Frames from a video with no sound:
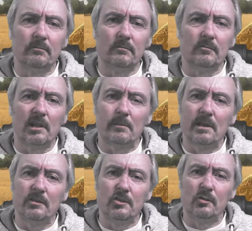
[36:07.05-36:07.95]

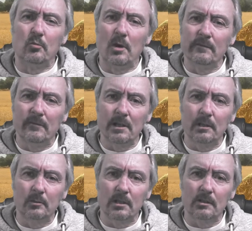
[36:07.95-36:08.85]
recommends using one
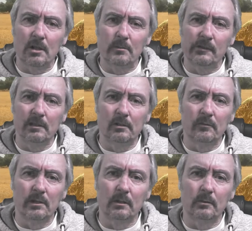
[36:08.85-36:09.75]
frequency at a time, a single
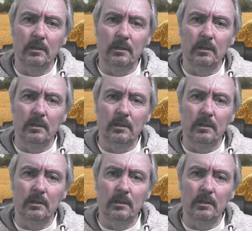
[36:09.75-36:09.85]
frequency.